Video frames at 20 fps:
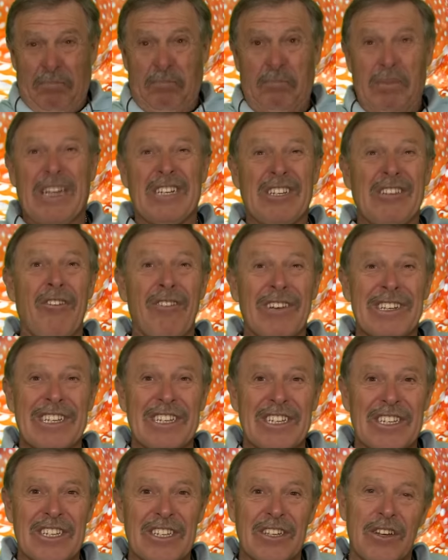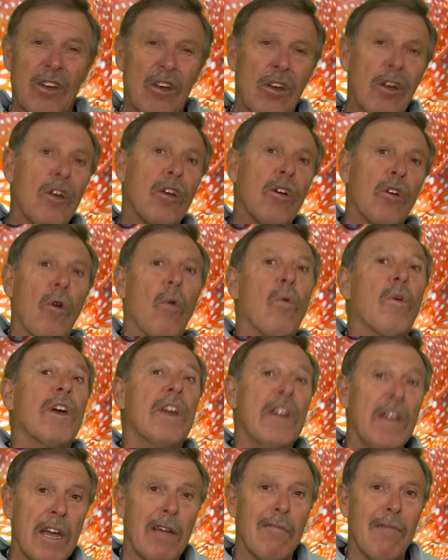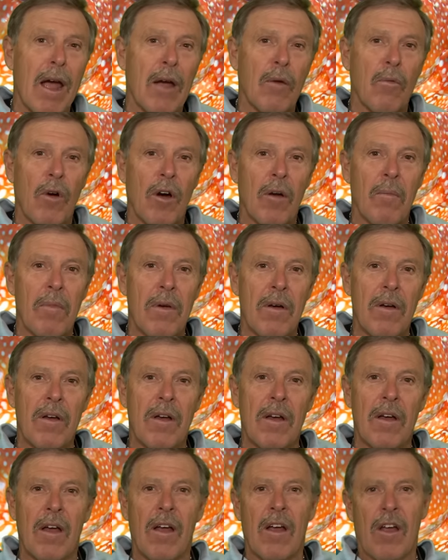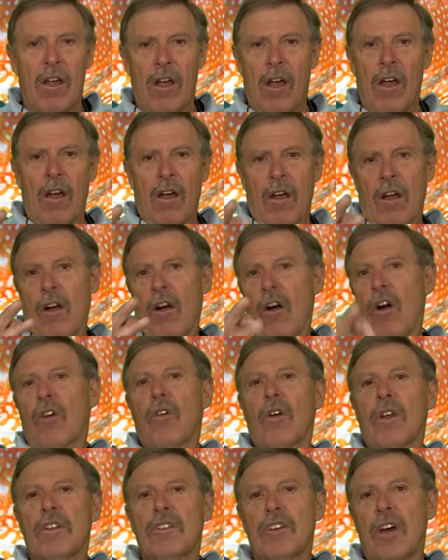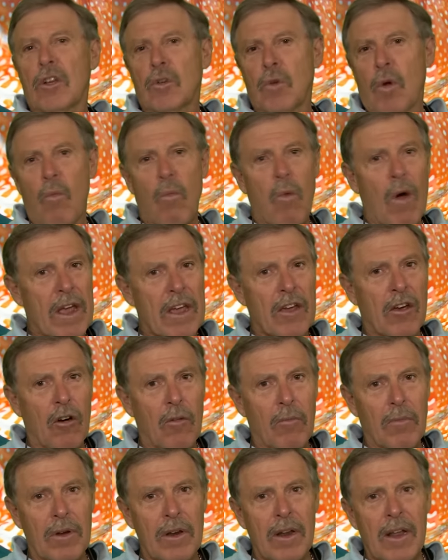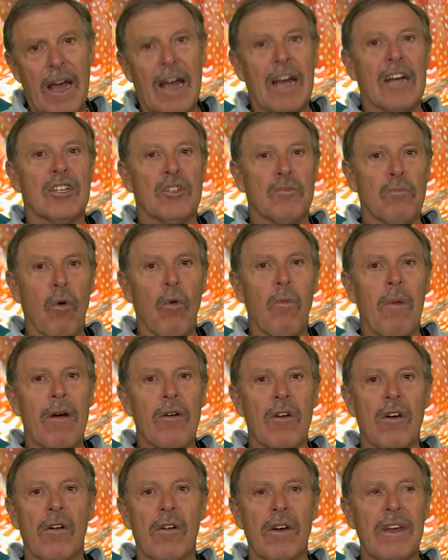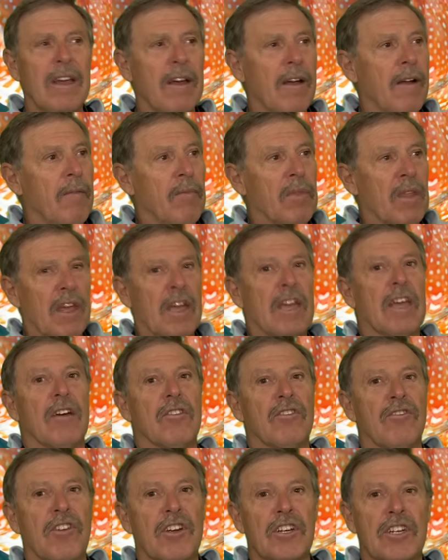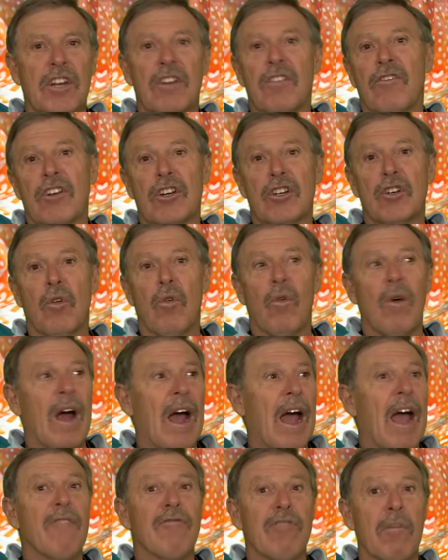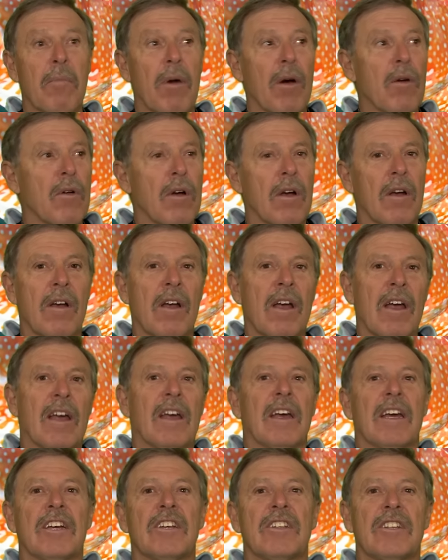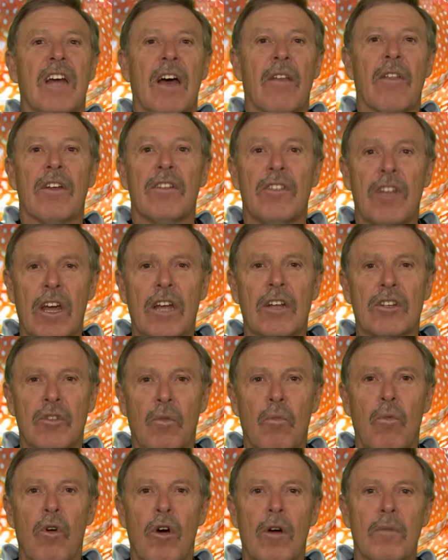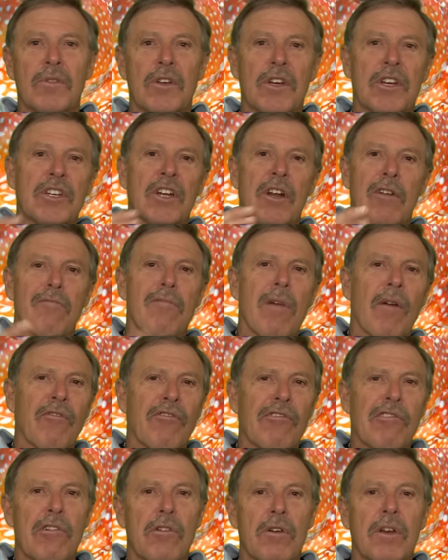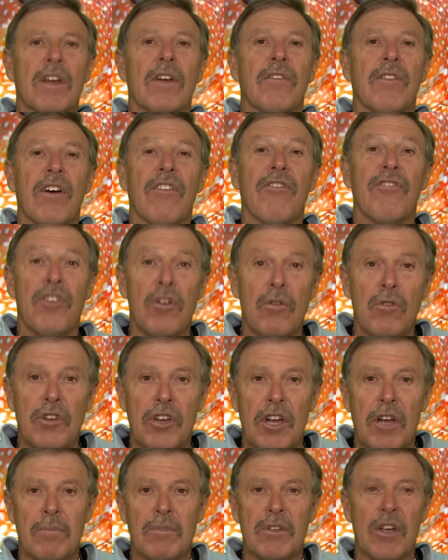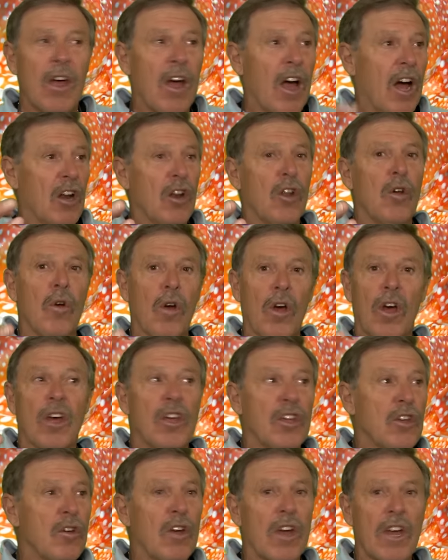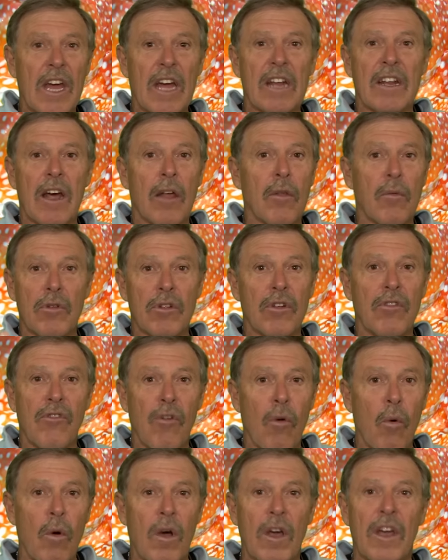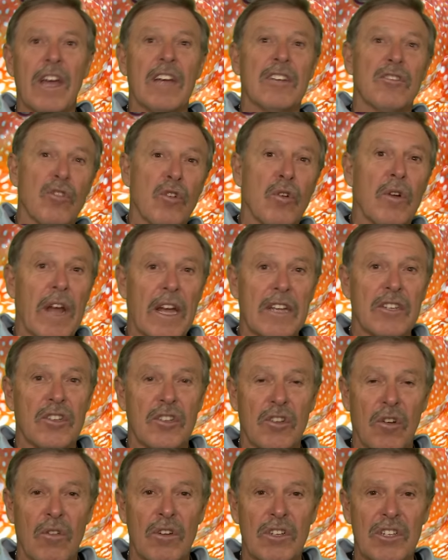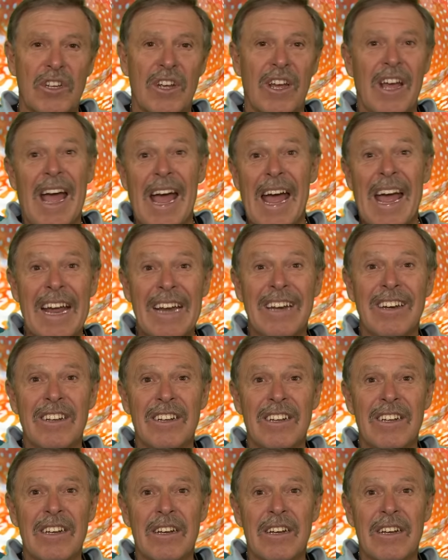big sizes, called a king ragworm. I got in touch with Wayne Comben, our small boat guy. He goes fishing for shore and from boat. He's down there digging some worms. He's going to run through, give you a few tips, and look, you can get down there with a fork, get some good exercise, and